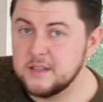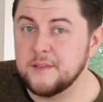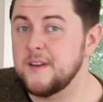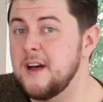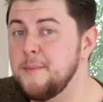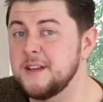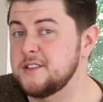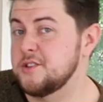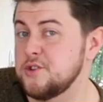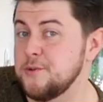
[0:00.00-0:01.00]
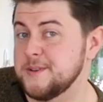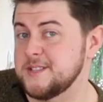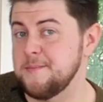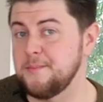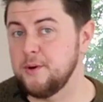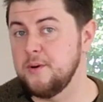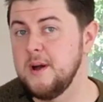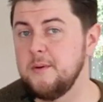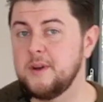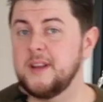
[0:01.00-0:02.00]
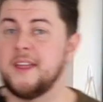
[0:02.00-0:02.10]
So the flour mix is super simple. We're going to